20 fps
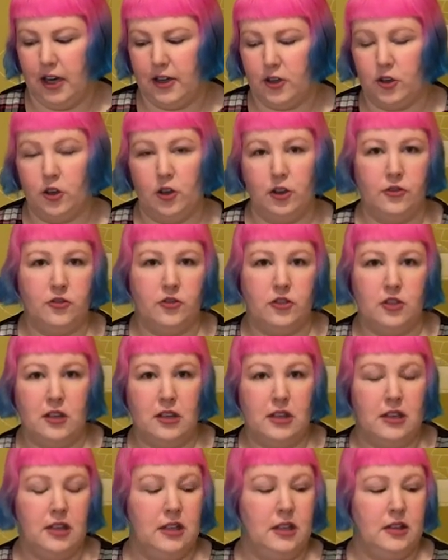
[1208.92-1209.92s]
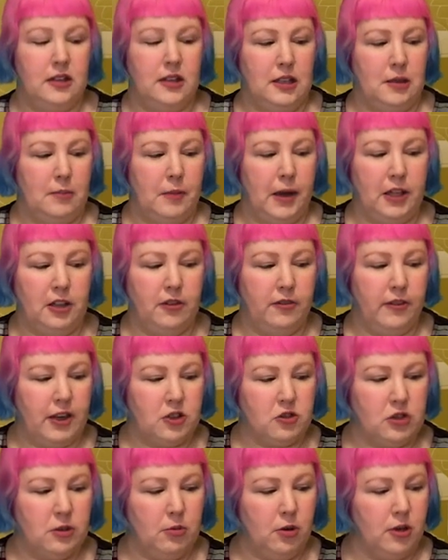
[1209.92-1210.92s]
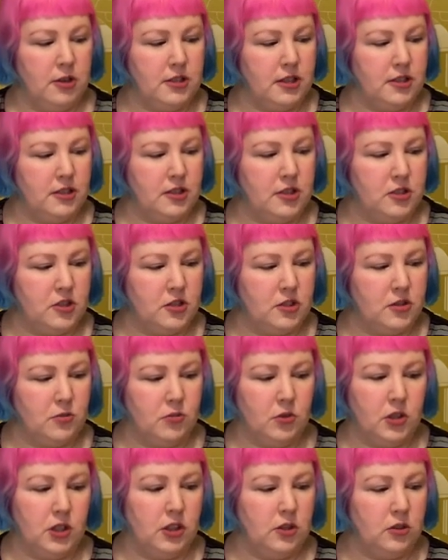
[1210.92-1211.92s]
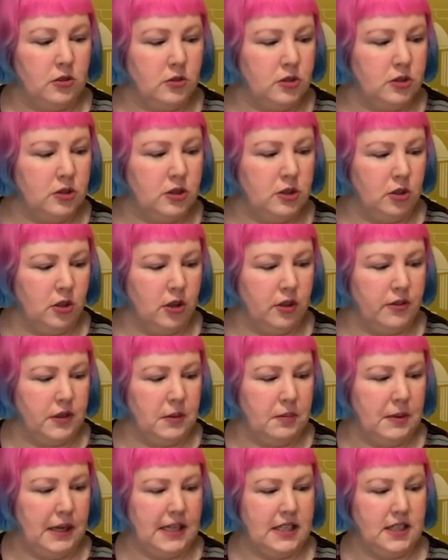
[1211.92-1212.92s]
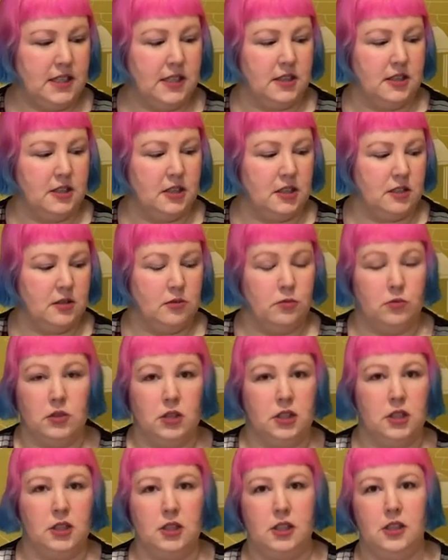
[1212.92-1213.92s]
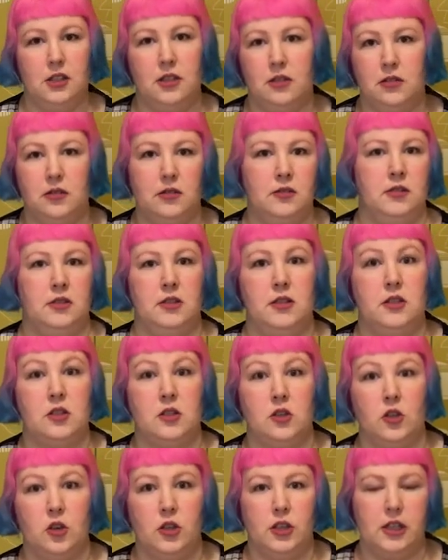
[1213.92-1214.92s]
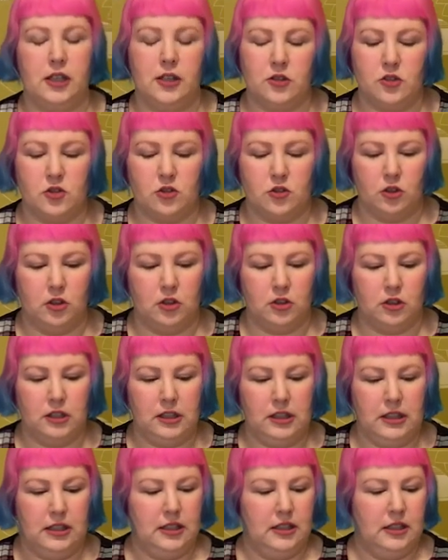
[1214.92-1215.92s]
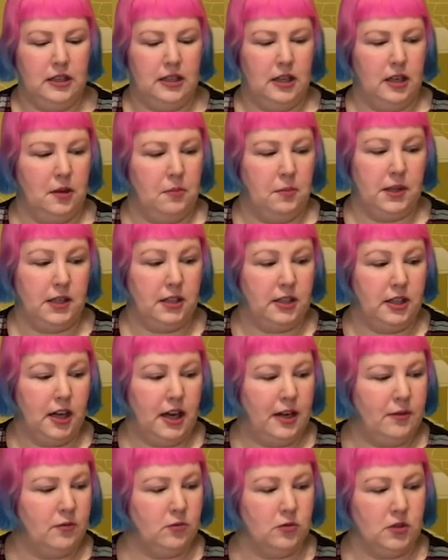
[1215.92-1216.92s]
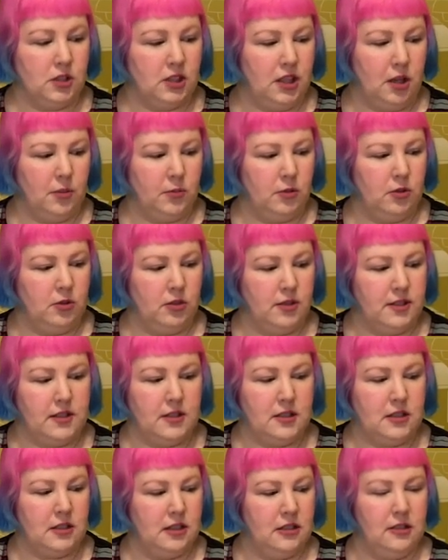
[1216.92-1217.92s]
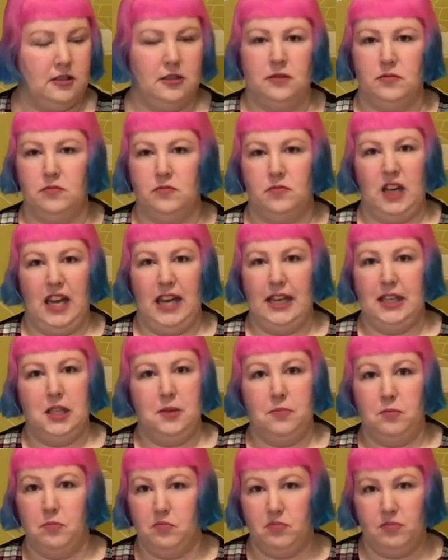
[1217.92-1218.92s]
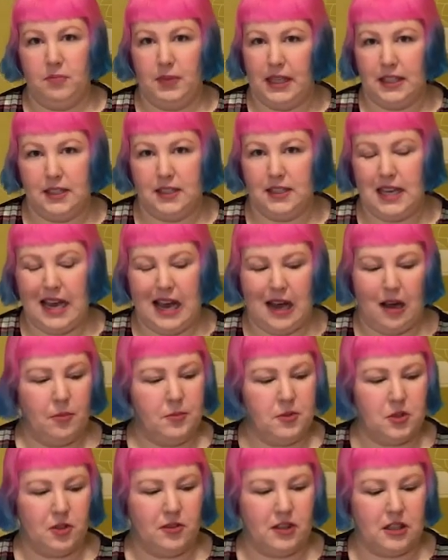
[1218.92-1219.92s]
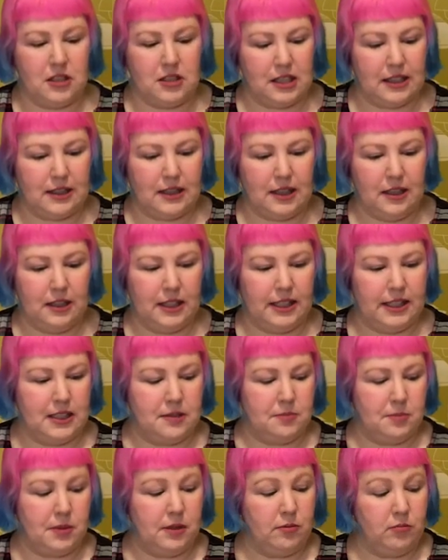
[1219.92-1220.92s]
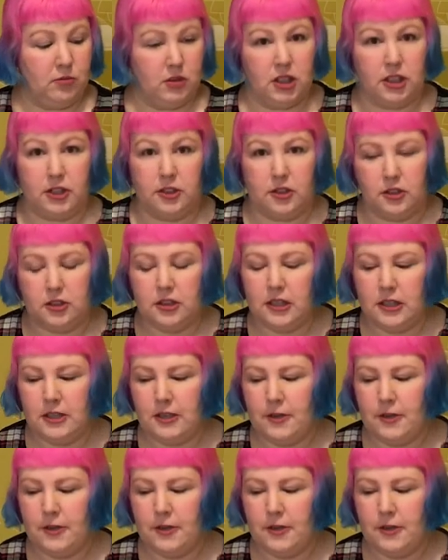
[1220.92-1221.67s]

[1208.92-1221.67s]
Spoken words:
know if the manufacturing process is just really good or if the pieces are just really sturdy and strong. I haven't really come across any bent tabs or things like that. Like, it's been really good.